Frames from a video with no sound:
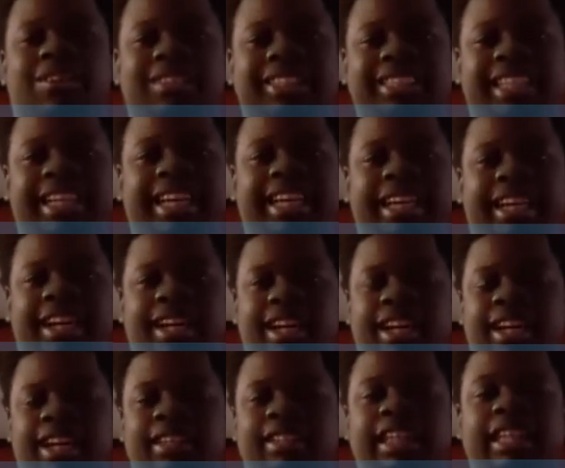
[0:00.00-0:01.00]
I was
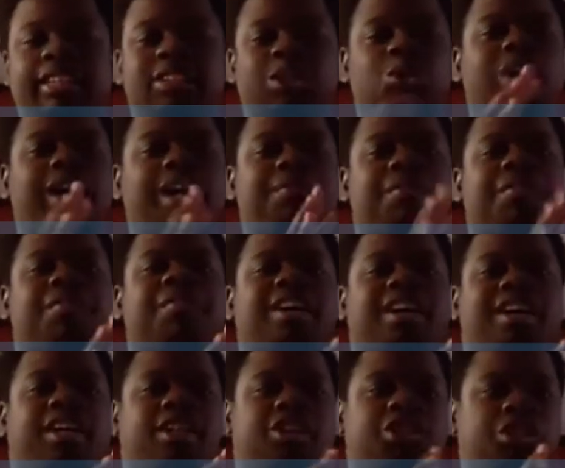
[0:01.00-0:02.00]
saying, they do have a
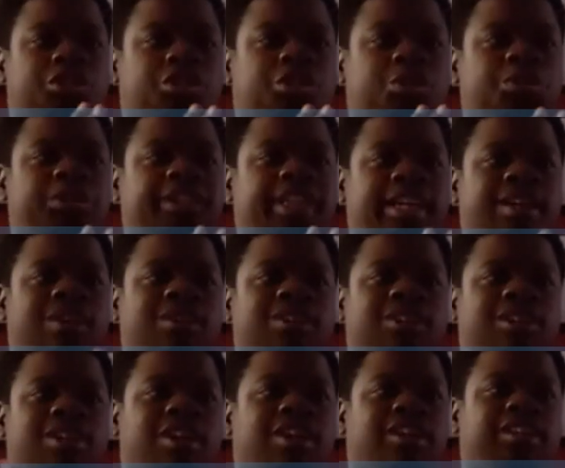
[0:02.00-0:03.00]
YouTube channel.
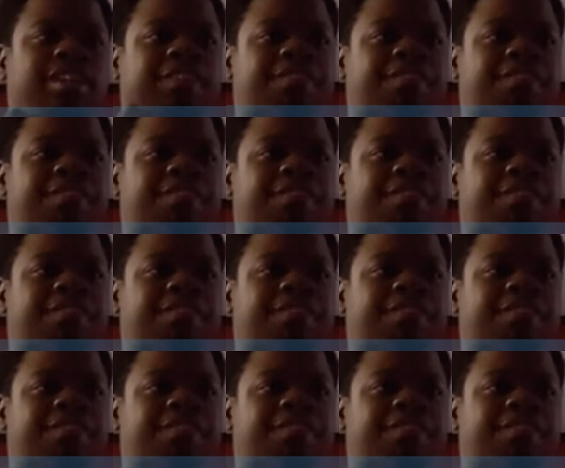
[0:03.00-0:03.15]
It's called